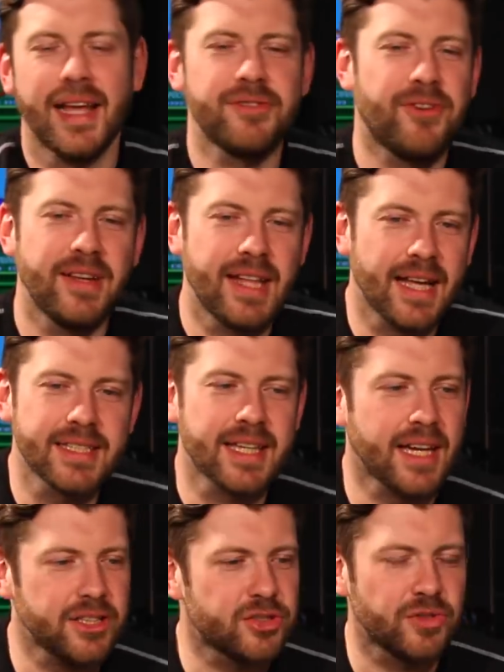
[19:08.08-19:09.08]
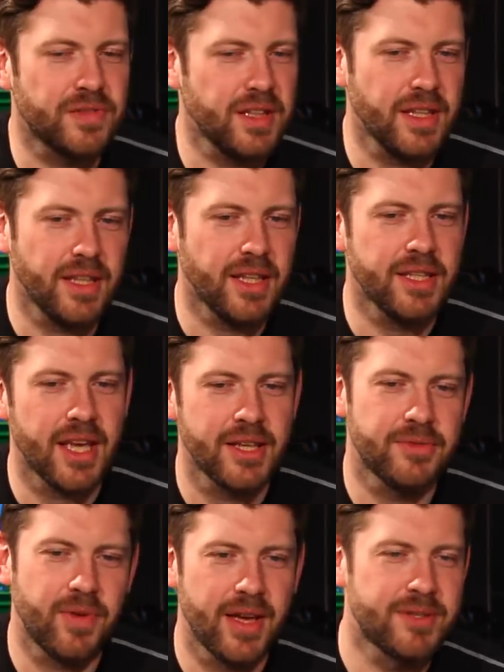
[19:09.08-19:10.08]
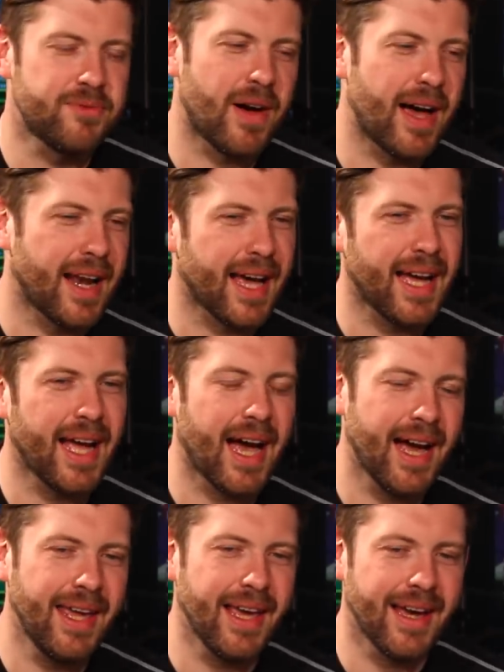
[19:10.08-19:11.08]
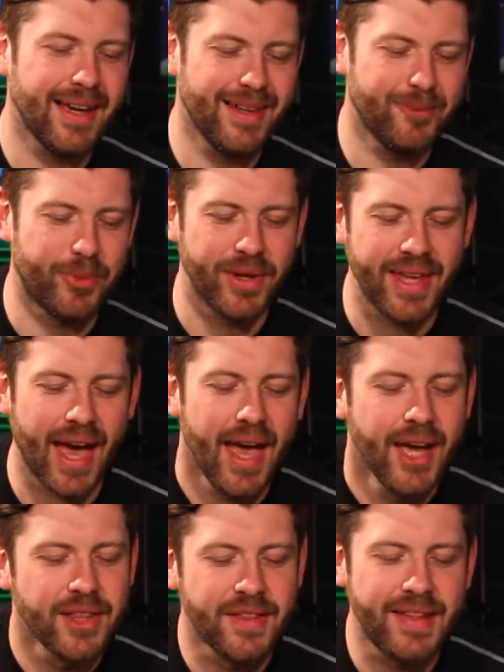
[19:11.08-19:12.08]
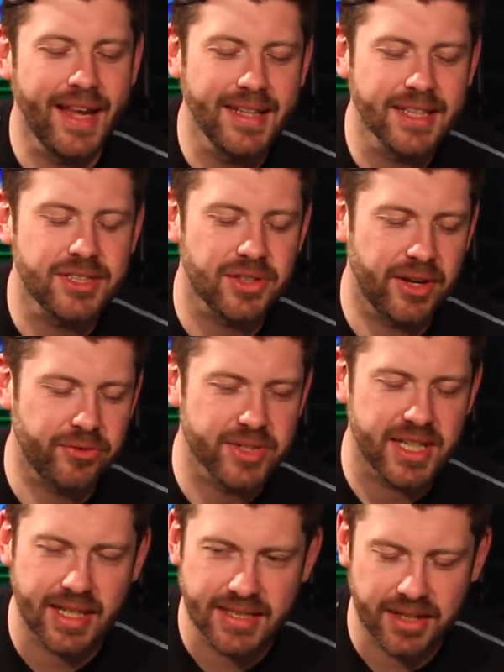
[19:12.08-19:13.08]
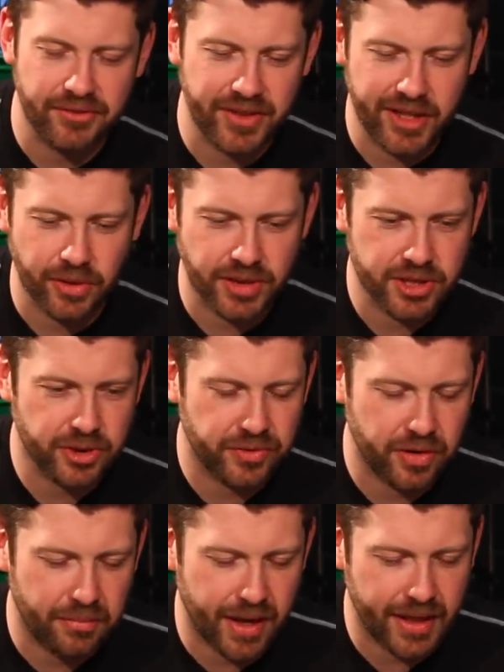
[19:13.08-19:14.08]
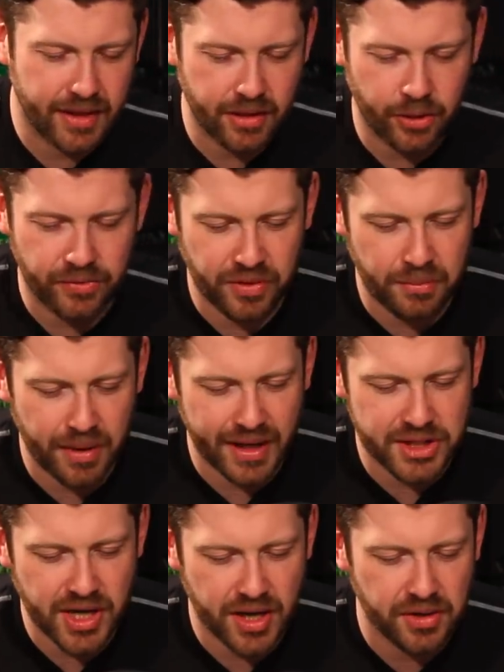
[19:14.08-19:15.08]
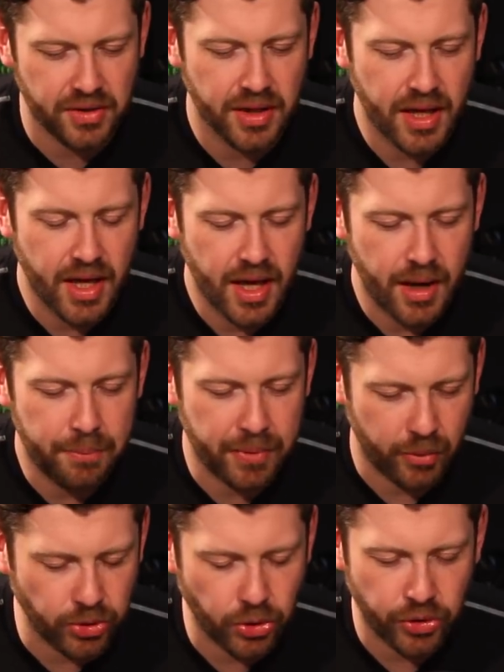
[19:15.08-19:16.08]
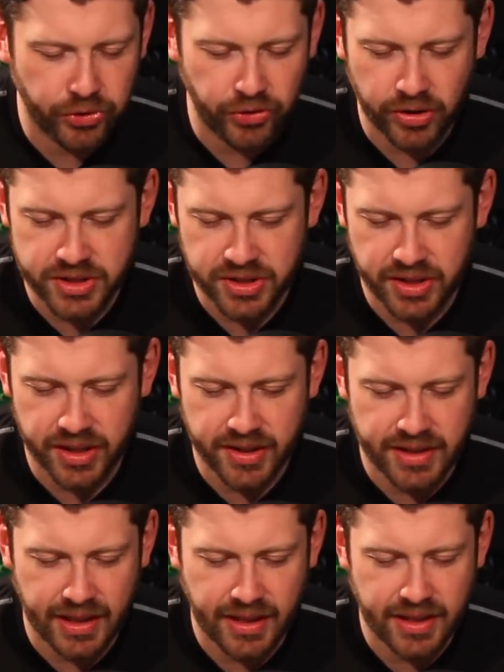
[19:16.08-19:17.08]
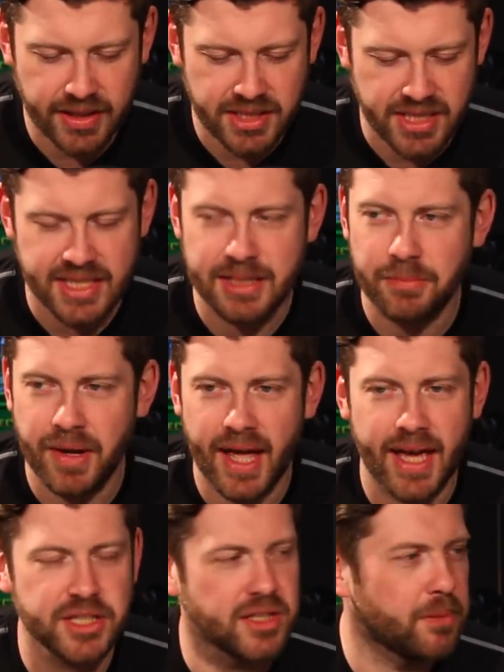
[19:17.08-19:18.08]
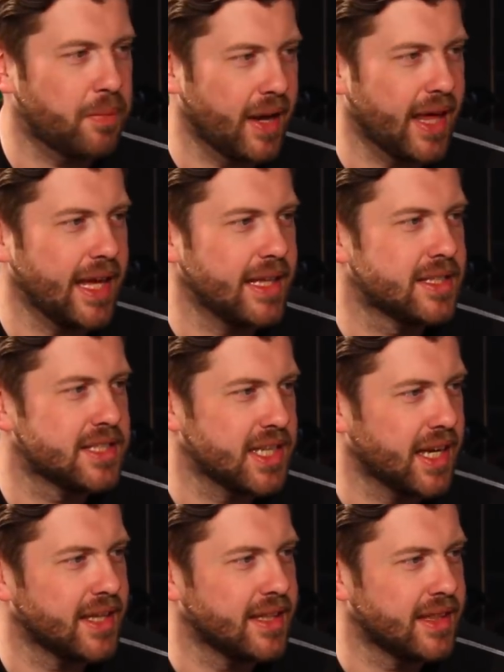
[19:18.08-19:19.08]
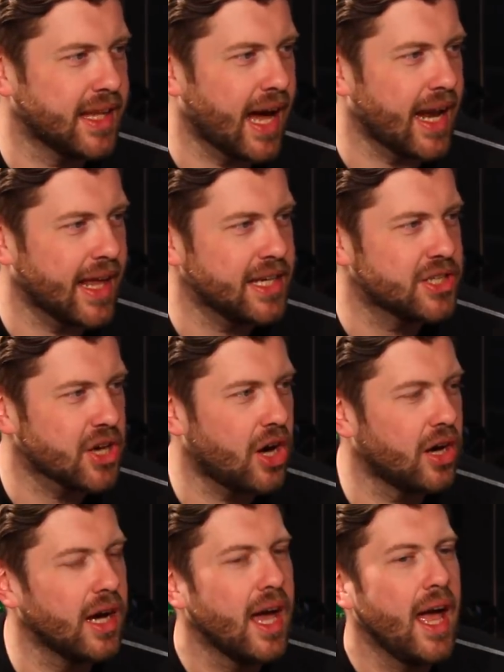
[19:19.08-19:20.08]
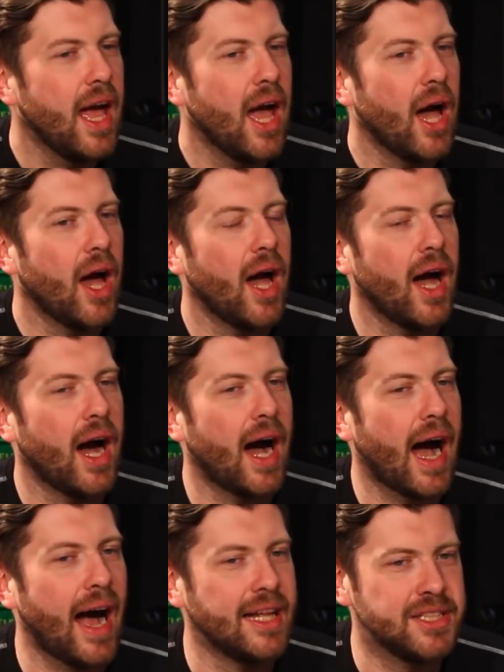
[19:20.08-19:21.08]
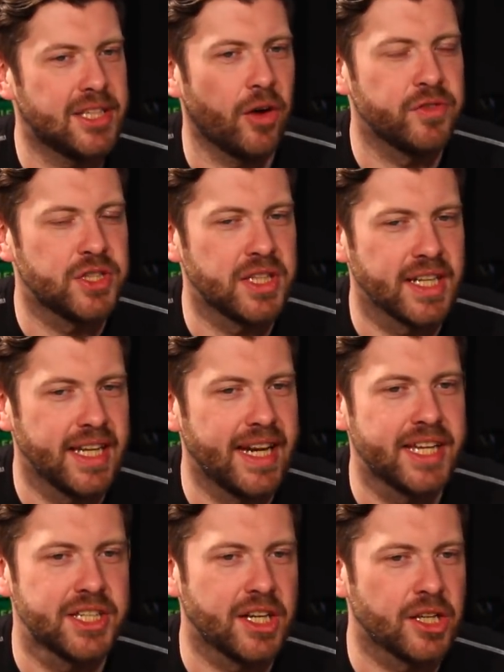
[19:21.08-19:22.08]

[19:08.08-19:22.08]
that's fine. That's the kind of stuff that is is fine. Like I, I but yeah, the thing that's done everyone's head I did a video of this over on my over on my channel, but I want your thoughts on it. The the City players on the plane singing the Allez song, and obviously the lyrics